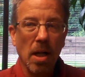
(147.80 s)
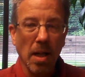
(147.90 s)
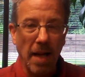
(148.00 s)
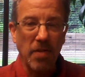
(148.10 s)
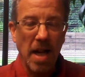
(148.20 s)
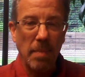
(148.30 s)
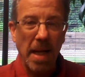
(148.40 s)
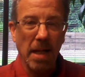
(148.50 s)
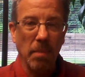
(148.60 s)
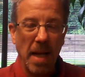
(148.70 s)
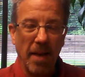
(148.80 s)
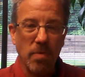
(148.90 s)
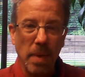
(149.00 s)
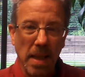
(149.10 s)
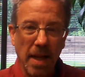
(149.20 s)
lifetime income. They
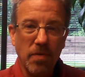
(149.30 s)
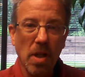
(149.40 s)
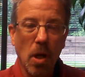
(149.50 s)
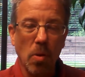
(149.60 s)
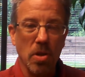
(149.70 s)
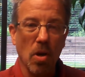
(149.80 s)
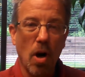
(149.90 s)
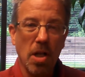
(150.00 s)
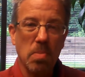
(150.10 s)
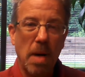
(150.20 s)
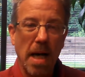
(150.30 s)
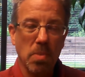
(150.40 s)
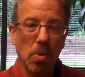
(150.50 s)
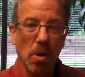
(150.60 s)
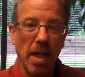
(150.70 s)
have to be left alone as long as
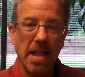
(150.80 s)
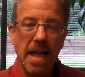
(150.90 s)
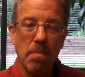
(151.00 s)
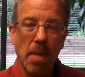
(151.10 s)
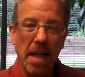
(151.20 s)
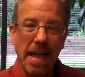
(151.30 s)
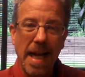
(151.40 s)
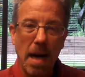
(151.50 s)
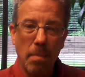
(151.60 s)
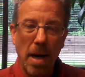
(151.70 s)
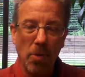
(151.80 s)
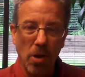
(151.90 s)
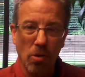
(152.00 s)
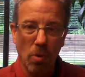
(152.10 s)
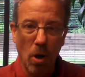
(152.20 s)
possible, let that money compound
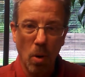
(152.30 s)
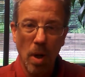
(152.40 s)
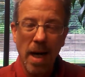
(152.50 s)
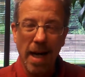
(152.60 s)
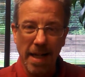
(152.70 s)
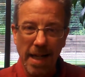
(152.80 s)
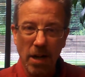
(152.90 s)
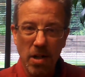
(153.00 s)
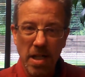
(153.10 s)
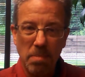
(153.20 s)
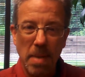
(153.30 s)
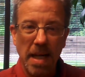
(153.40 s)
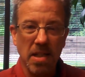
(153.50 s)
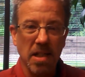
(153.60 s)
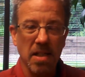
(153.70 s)
and grow on a guaranteed
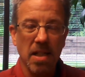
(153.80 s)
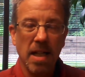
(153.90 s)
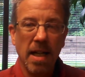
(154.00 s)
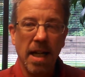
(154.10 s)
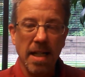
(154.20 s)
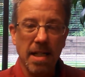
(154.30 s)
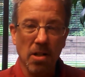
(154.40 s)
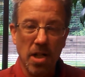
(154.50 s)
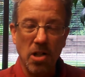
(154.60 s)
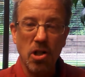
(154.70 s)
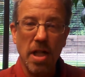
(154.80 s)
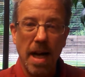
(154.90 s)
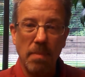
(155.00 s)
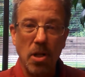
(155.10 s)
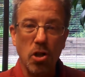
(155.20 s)
basis until such a
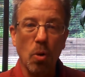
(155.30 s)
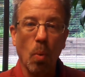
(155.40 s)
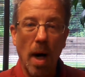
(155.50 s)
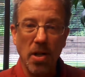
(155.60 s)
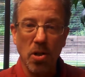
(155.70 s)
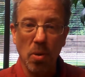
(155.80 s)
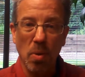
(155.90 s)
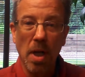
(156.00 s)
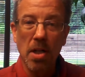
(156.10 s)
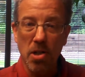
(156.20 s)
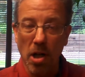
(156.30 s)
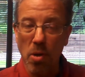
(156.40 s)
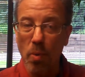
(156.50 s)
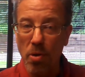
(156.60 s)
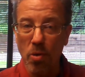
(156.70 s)
time that you want to
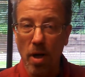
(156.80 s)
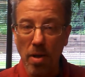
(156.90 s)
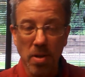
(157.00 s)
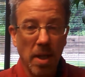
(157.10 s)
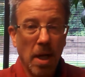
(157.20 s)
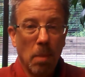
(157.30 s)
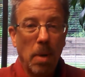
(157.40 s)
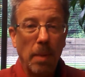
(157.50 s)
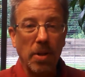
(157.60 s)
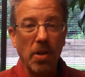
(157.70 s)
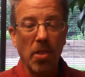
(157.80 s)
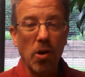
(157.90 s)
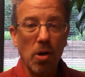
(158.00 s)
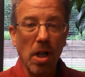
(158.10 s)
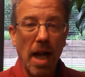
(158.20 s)
start the withdrawals. Probably the
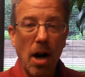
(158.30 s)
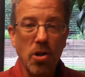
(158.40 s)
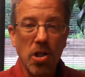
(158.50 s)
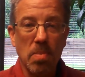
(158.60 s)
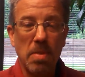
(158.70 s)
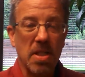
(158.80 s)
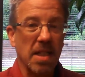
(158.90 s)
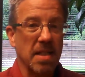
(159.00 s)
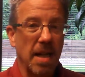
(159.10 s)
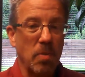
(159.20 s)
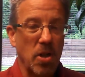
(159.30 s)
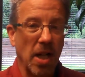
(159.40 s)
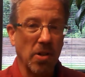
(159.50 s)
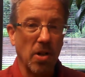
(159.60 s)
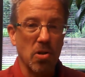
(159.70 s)
third largest misconception
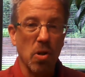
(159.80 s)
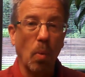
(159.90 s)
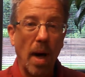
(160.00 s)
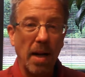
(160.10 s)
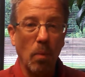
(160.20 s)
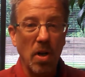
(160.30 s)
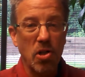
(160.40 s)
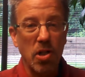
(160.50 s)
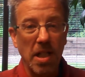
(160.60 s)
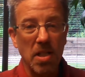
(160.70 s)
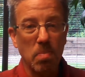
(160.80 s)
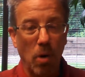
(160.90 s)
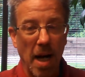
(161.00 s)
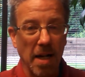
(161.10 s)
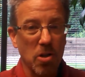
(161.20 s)
out there is the way in which these
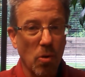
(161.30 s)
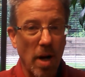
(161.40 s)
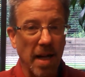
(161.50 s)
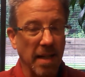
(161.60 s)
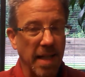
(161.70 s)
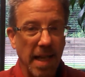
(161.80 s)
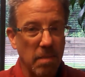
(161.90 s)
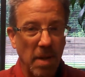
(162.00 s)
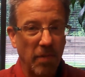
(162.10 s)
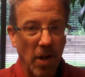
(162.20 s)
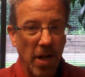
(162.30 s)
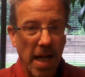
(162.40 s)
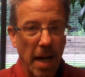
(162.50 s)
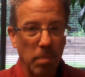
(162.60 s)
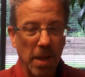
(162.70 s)
products credit. They can be very
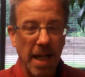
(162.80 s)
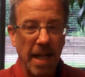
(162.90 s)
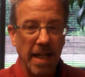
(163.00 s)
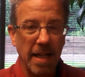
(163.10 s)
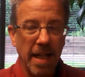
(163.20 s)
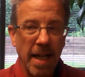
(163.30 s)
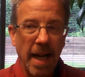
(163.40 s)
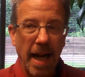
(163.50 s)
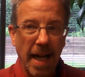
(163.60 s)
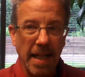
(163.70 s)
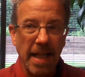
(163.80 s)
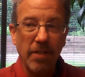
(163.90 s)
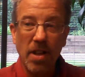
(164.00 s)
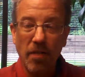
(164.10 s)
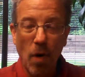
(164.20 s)
complicated, and
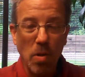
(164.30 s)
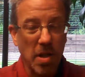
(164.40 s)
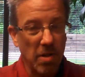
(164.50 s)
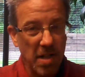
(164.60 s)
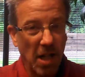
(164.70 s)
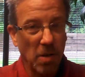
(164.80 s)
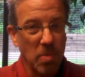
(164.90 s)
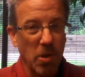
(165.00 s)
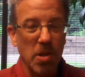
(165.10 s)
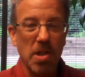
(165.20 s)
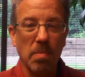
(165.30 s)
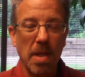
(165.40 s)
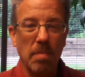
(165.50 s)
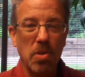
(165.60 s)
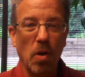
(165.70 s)
even the folks that are selling them to you
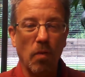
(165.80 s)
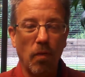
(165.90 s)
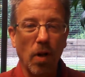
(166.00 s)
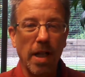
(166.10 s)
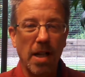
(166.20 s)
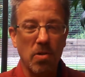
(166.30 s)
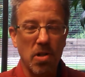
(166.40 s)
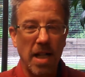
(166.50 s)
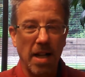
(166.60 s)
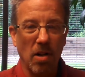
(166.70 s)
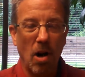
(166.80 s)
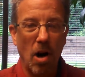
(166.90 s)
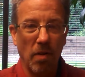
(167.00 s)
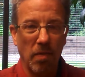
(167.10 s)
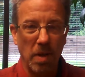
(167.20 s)
sometimes don't fully understand
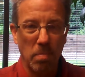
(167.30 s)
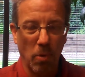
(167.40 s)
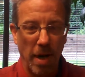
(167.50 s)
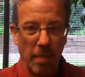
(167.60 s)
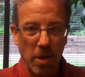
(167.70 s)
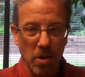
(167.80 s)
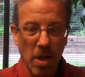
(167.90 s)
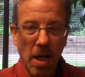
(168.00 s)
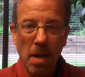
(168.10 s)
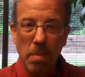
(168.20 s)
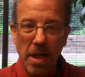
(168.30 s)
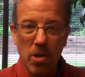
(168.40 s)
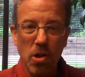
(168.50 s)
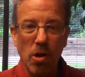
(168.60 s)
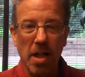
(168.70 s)
all of the parameters. But
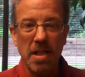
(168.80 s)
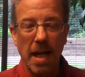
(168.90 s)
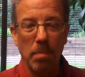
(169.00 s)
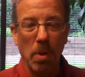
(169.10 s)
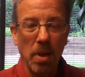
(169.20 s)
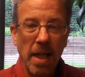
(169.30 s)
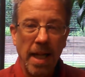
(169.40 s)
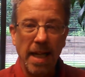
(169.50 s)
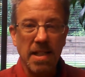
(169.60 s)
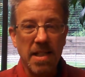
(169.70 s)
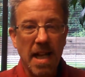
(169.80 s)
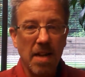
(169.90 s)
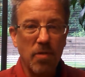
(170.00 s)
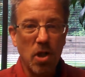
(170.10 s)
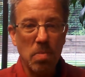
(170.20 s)
here's a good example.
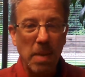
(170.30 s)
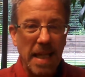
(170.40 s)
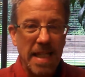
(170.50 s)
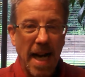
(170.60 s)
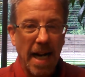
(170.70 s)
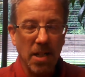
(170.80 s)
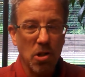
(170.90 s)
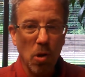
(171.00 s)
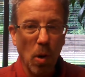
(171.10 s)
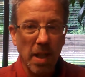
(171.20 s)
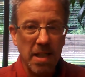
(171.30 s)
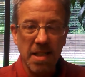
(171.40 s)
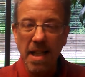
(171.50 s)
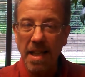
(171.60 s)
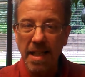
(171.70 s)
Instead of just being tied solely to,
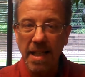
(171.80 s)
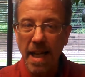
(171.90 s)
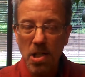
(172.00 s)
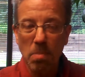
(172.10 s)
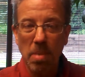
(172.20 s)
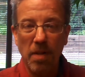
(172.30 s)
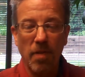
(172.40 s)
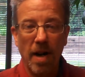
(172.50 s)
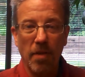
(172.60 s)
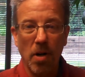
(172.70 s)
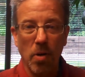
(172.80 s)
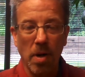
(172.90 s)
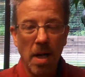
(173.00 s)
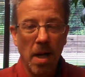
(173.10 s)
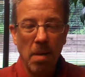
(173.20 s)
say, the S&P
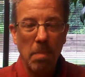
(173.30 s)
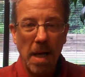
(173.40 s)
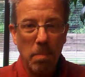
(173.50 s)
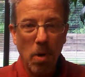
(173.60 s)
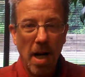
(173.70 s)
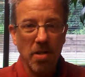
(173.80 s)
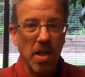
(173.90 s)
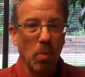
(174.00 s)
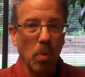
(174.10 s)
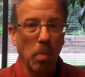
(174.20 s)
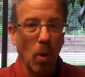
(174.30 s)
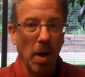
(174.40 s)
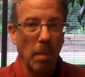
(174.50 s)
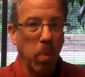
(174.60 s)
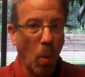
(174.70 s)
500, many products today will
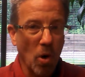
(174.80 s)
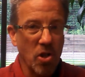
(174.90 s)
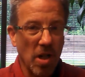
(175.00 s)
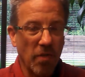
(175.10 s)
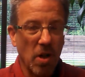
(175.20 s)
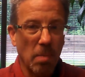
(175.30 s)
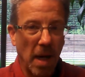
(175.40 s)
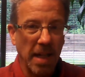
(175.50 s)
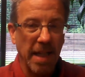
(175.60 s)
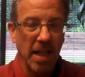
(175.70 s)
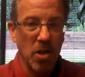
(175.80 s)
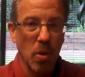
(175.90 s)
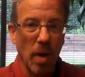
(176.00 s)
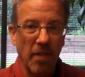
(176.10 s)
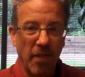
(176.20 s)
put a portion of your money
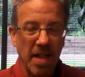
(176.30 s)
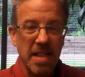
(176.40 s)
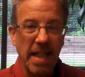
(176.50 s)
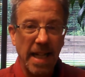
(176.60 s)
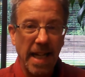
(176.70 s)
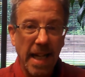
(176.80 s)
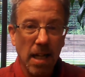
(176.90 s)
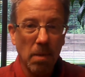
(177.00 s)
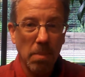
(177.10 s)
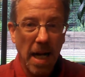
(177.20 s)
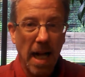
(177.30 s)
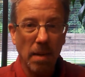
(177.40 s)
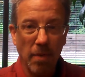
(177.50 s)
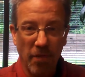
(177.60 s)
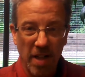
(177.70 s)
into a fixed income
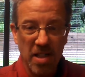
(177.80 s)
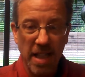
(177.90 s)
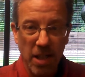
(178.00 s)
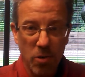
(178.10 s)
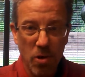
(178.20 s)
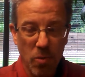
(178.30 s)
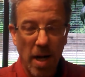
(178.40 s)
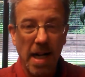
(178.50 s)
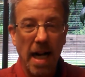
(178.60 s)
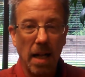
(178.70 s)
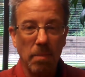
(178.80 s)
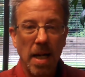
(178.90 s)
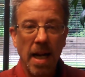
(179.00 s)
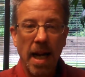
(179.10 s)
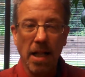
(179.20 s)
column, a fixed interest rate
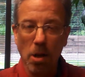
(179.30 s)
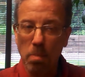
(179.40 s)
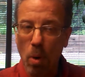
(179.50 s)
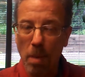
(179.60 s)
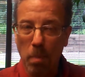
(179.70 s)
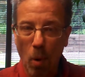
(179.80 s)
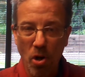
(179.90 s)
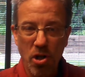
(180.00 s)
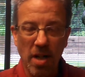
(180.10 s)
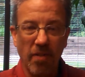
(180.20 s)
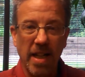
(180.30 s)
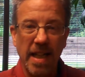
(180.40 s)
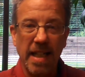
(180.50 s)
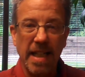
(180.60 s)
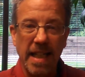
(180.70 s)
column, and they'll put a portion of it
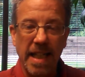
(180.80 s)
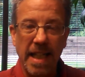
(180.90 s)
in the